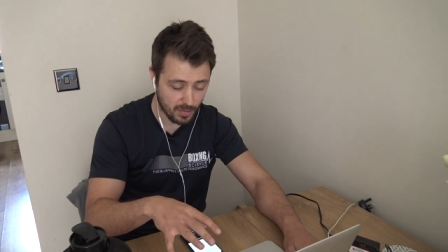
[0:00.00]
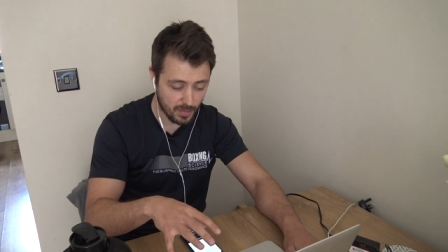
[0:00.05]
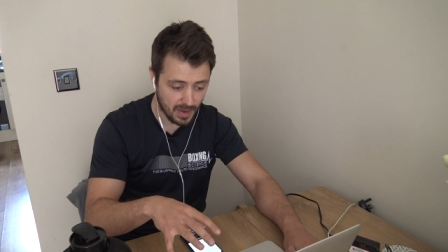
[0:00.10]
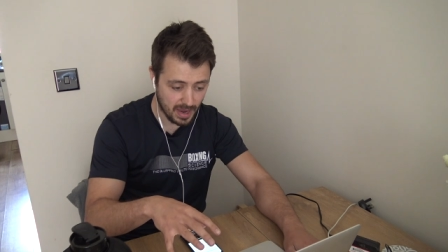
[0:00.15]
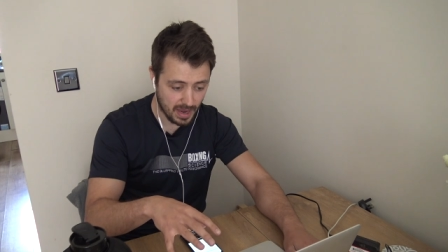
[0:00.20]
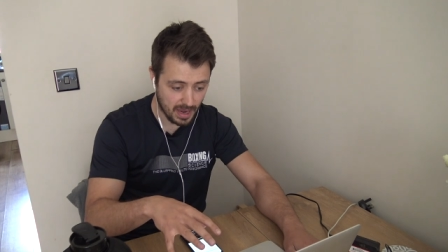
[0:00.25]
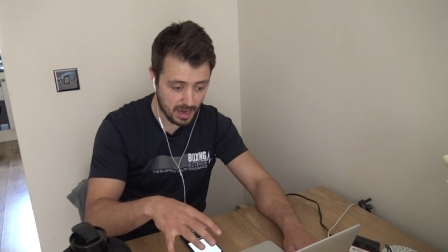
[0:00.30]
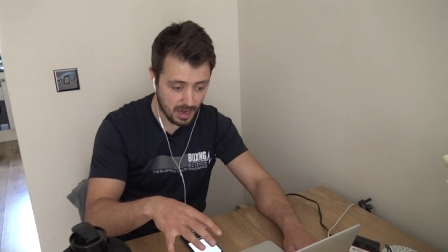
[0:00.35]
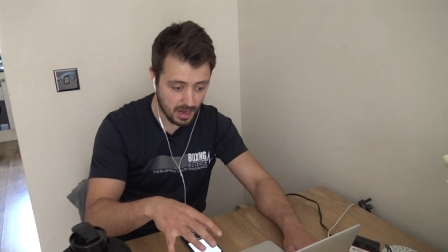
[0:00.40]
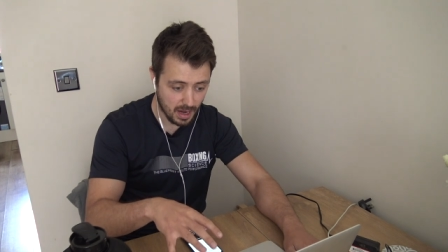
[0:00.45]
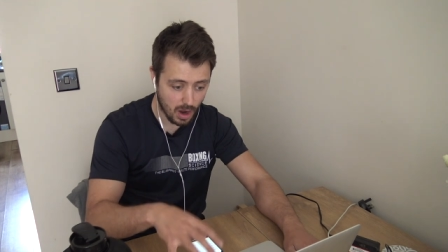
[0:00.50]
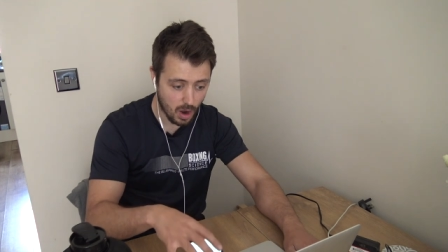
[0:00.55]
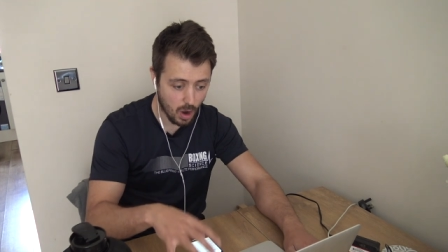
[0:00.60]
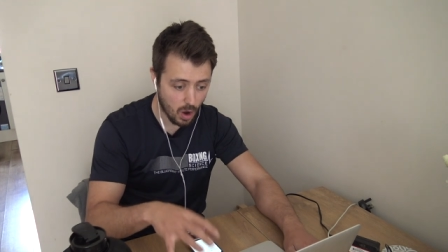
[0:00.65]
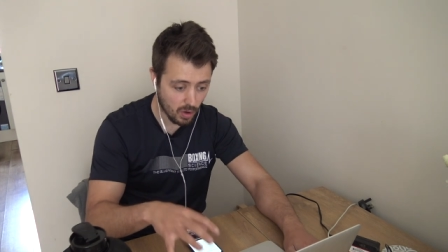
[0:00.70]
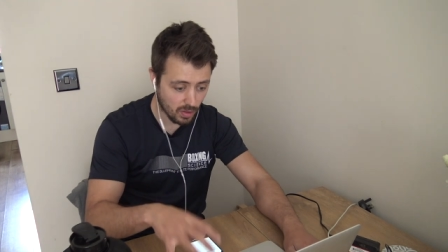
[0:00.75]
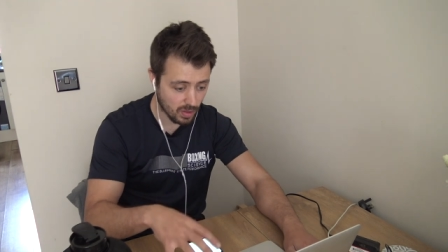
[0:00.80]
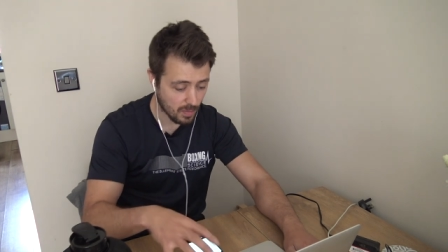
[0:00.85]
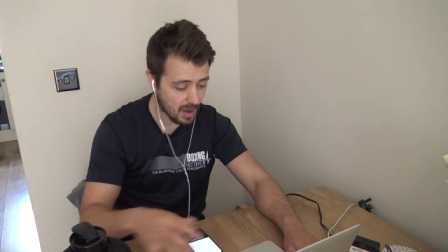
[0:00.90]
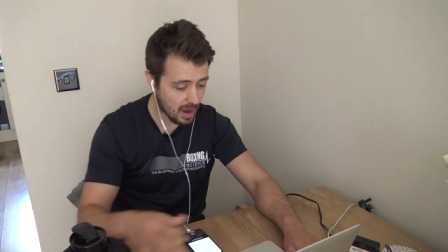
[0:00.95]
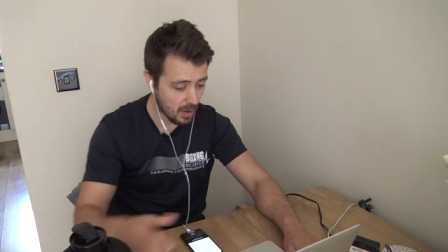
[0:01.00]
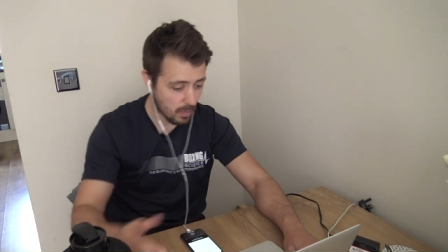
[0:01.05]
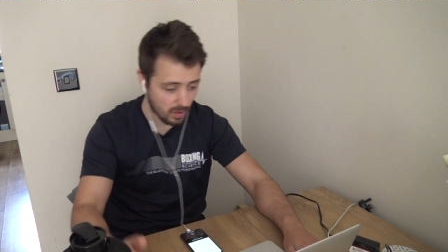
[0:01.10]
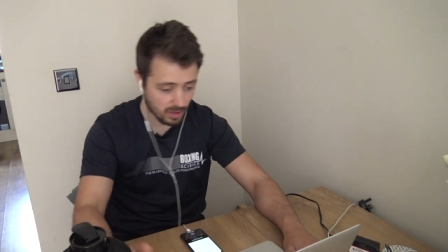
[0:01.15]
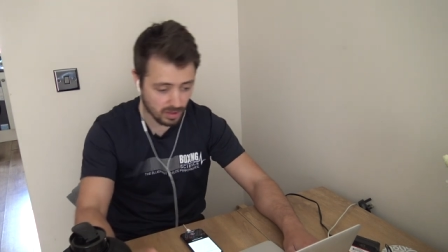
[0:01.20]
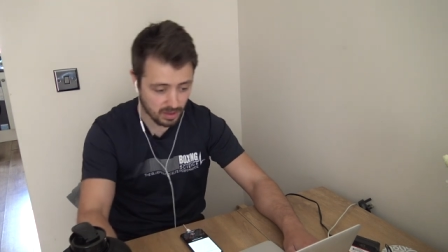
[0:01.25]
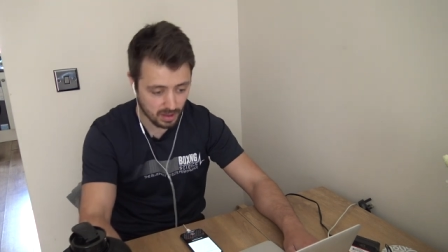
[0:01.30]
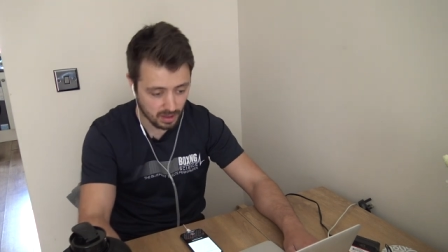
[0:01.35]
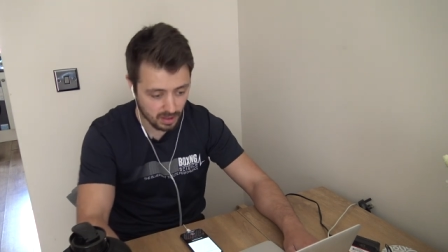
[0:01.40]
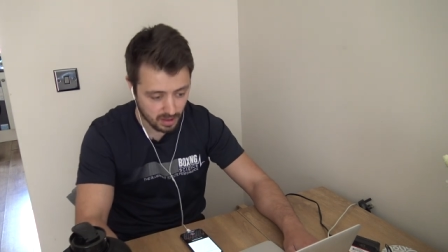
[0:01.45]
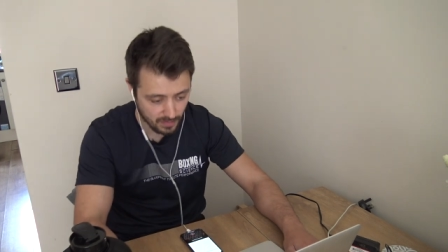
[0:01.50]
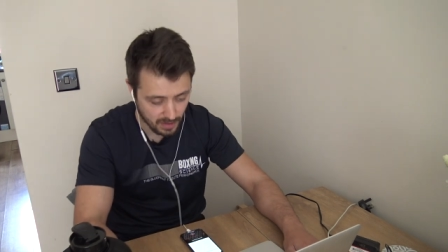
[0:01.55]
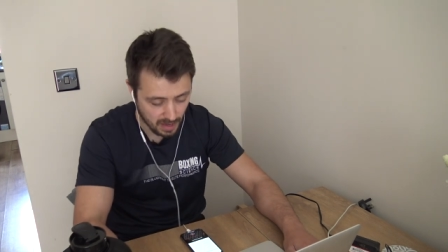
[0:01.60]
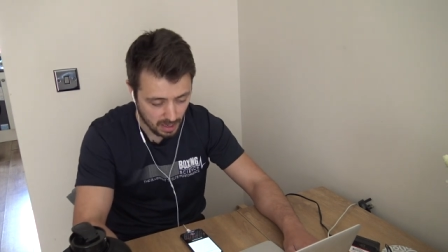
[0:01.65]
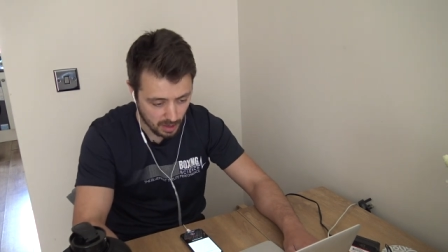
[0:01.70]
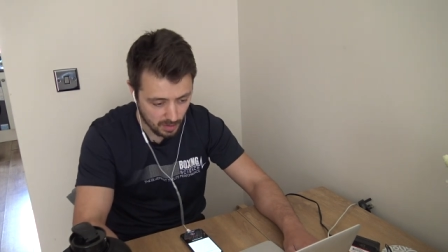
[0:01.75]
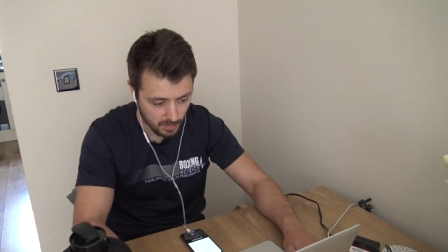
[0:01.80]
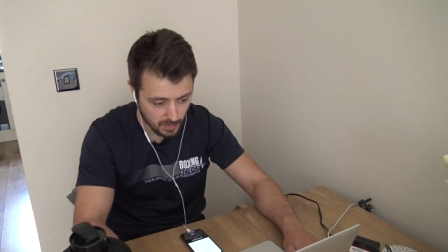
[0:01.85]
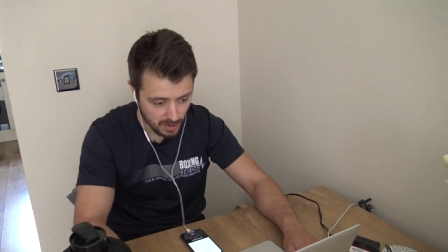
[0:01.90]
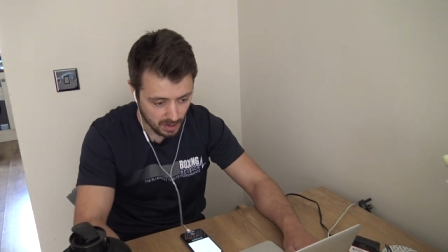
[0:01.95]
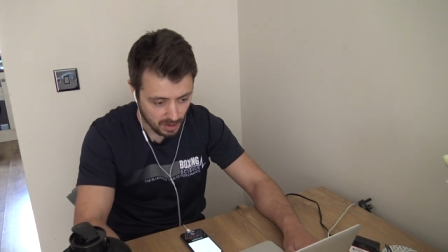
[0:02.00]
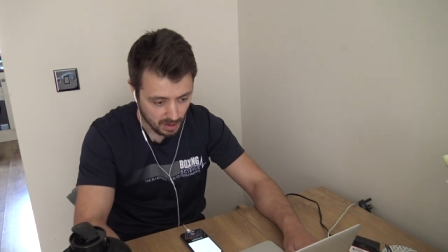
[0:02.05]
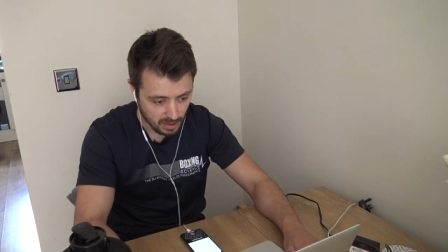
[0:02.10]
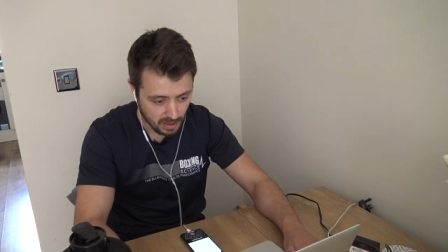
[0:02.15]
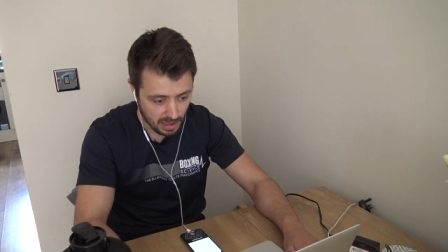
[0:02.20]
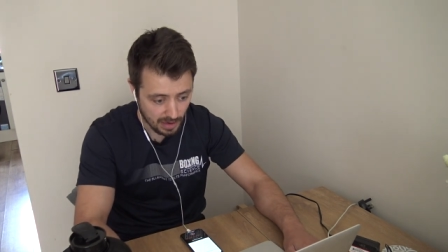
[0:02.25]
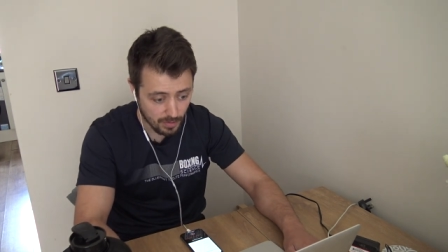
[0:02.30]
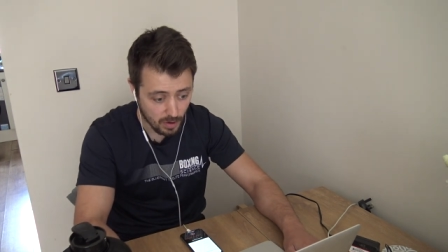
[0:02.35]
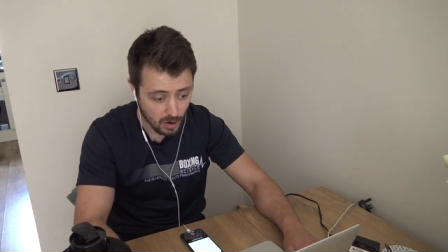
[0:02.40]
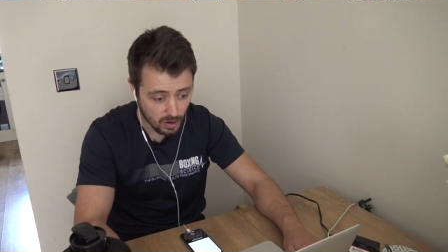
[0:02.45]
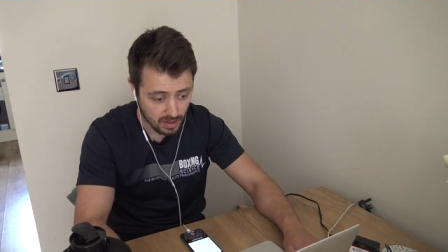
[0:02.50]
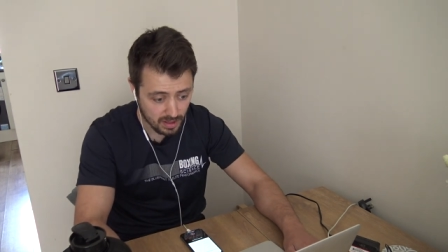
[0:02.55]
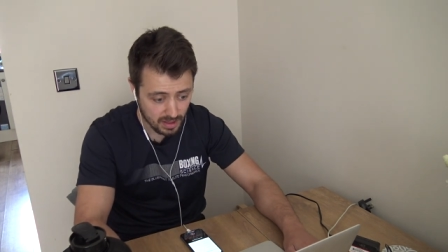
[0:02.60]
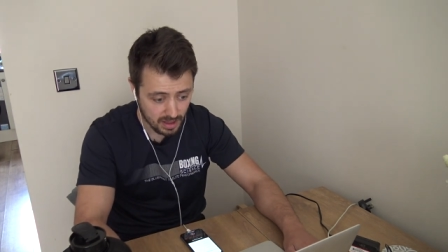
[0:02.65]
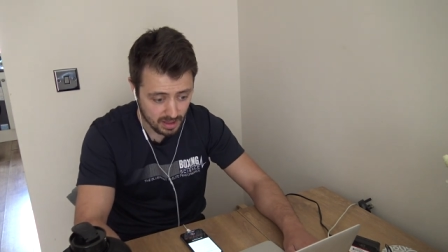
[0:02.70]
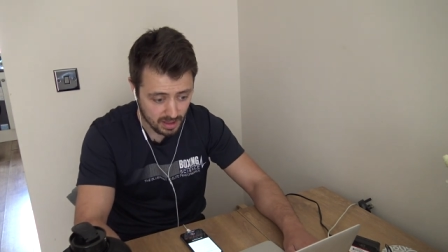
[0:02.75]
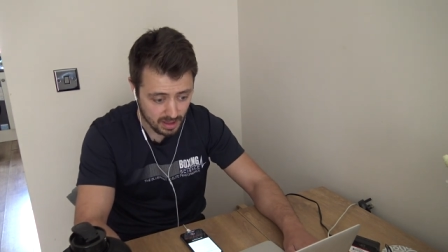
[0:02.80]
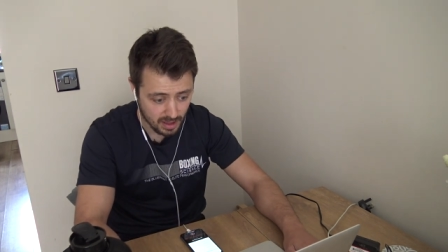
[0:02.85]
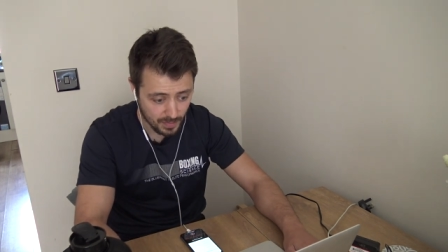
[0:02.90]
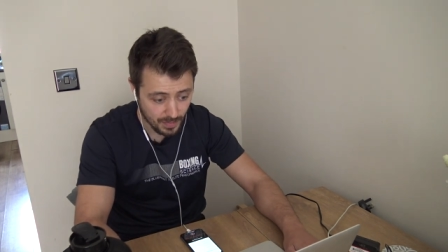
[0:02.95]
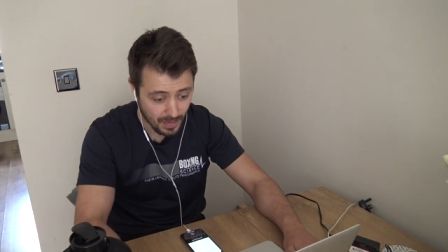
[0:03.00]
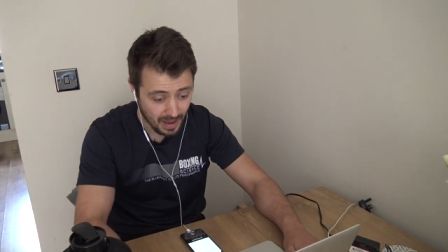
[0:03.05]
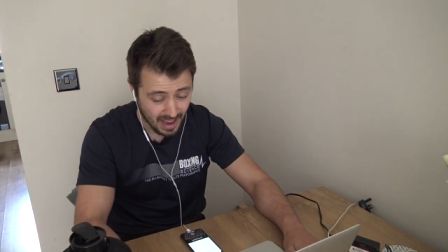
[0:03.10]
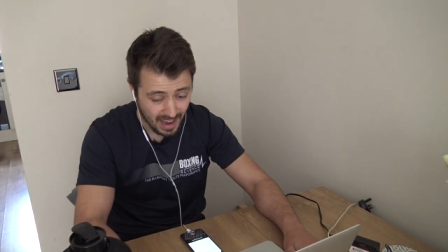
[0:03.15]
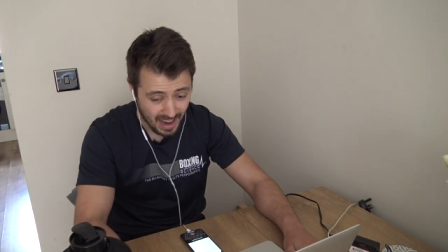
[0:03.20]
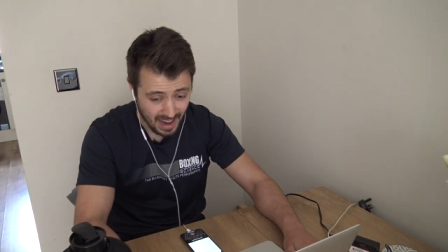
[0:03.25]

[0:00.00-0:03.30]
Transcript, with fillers: me, or they might want to develop their own system.